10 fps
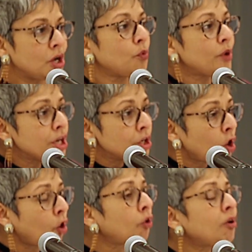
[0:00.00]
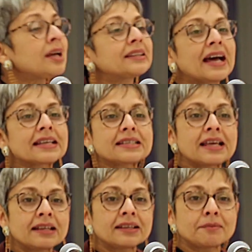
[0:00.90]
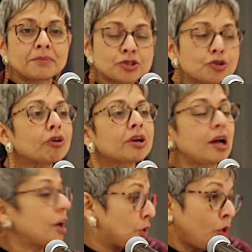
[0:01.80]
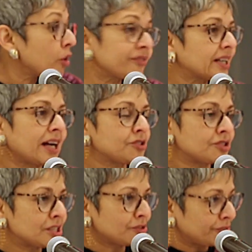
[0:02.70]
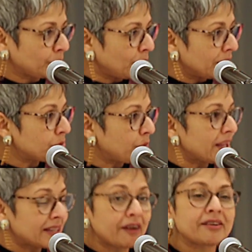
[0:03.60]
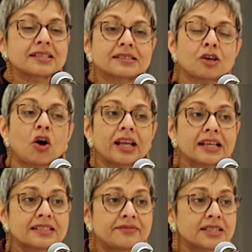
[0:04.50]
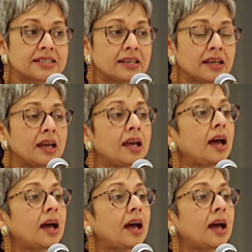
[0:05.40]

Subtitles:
We know that in all of the countries of the world where there is connectivity,